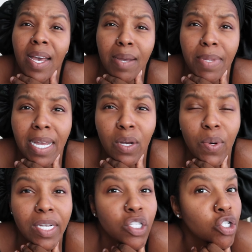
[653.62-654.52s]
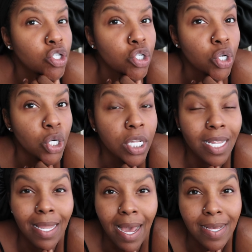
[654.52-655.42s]
I'm not quite sure
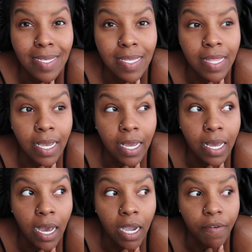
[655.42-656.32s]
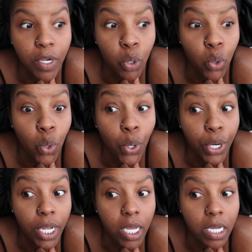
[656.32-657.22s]
the last thing I
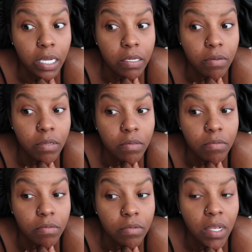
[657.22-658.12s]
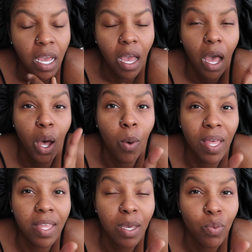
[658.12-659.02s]
recorded. Oh, I
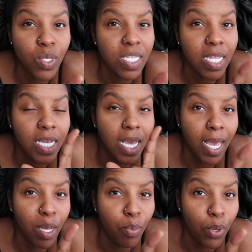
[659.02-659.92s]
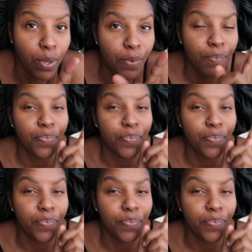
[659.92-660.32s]
think it was the egg boil.